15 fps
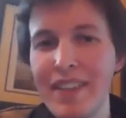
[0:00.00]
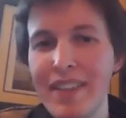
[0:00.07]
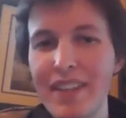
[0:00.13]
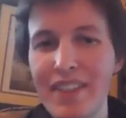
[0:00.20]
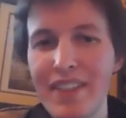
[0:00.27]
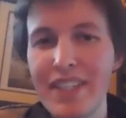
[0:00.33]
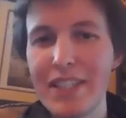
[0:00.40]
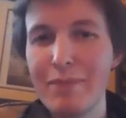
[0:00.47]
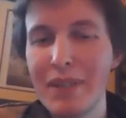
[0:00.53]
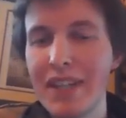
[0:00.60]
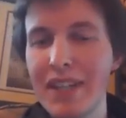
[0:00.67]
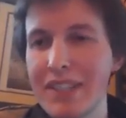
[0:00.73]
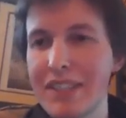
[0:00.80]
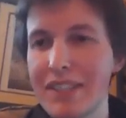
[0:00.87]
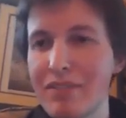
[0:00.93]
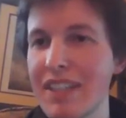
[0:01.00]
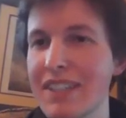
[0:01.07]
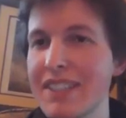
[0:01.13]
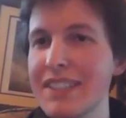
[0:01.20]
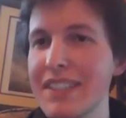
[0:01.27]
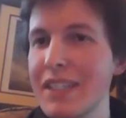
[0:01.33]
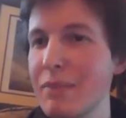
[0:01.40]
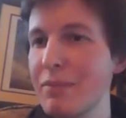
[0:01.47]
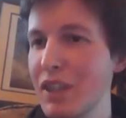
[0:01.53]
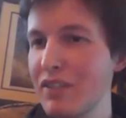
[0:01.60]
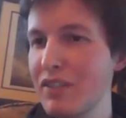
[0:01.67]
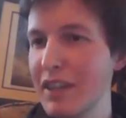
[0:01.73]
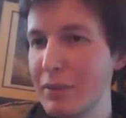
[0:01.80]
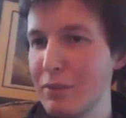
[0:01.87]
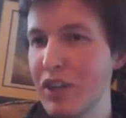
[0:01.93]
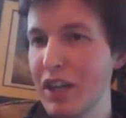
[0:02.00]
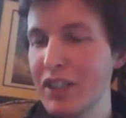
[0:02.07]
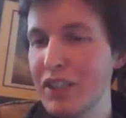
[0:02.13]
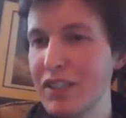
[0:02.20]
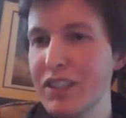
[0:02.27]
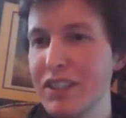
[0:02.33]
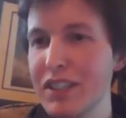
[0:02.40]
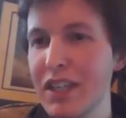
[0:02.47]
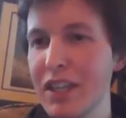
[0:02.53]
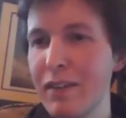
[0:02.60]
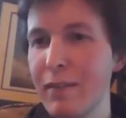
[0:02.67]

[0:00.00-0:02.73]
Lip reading: that this is because Diffrax has set up the correct abstractions